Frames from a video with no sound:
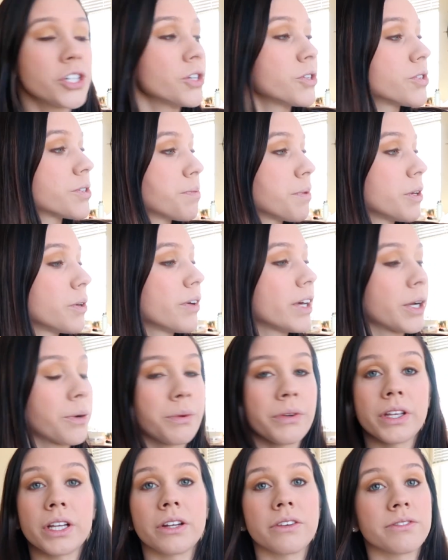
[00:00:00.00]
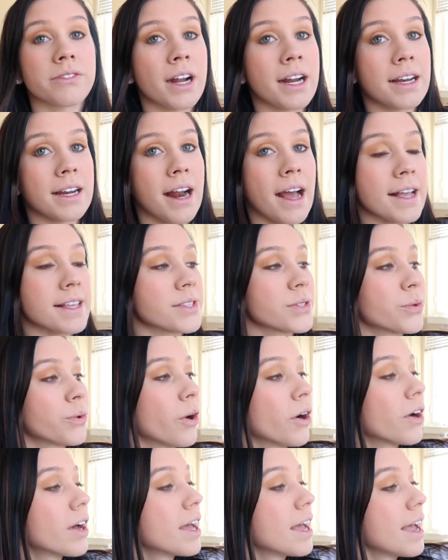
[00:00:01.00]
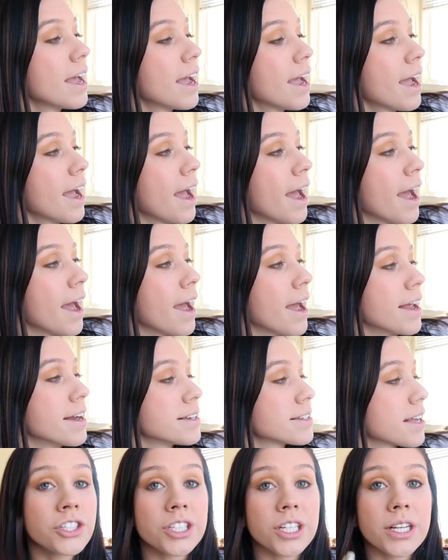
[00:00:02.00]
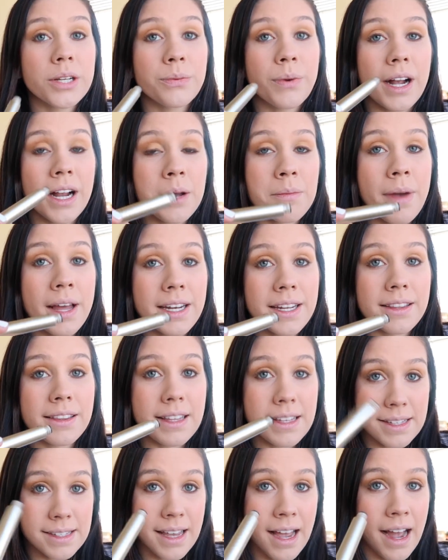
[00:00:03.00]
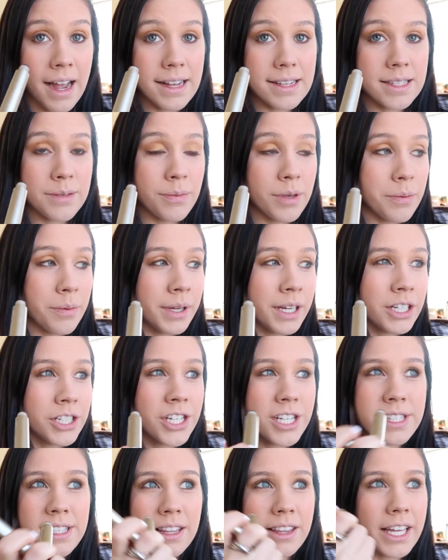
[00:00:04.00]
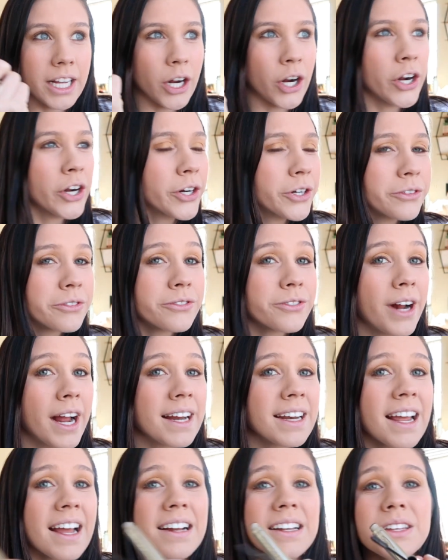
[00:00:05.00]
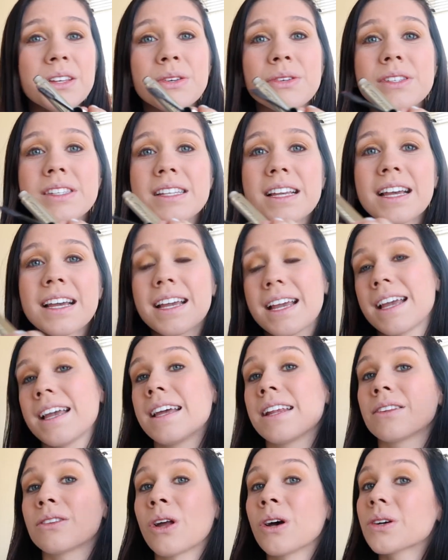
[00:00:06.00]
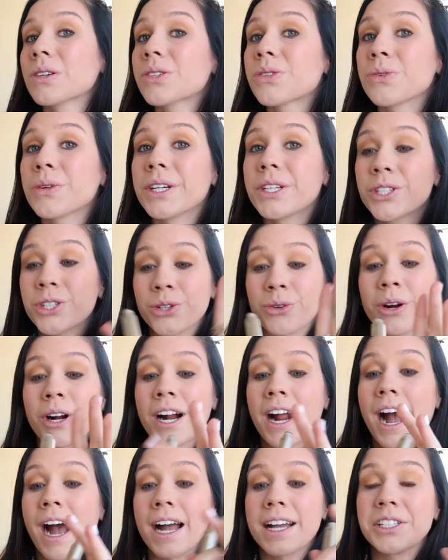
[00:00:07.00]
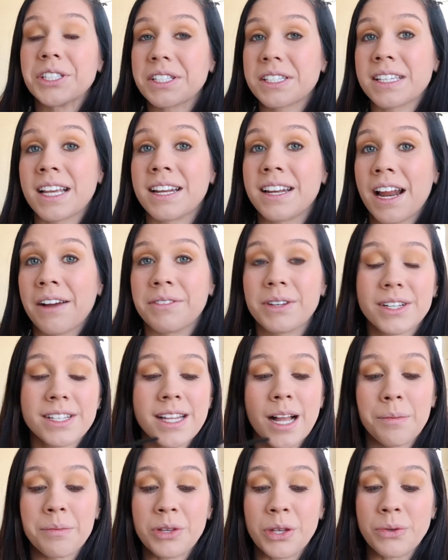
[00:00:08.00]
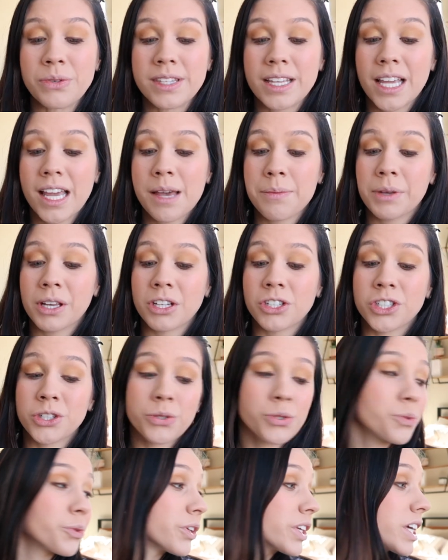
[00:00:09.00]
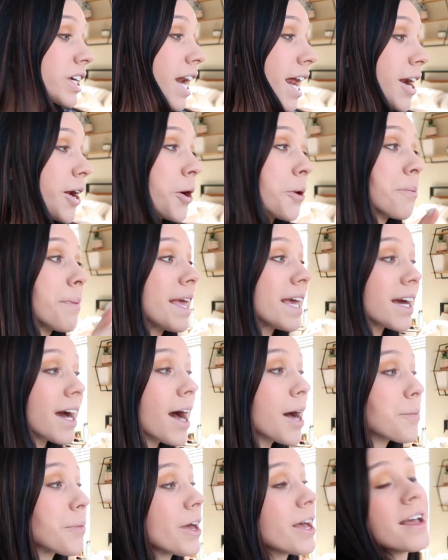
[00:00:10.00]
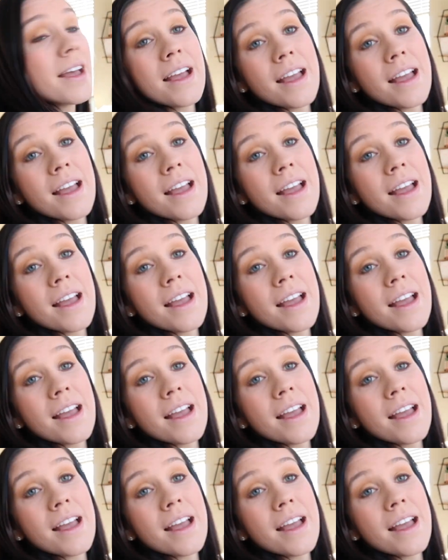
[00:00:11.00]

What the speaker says: She used to be like a really good friend in high school, and she recommended this kind to me because she said like her friend had used it, and long story short, I just had never stopped using it because she was really good at her makeup,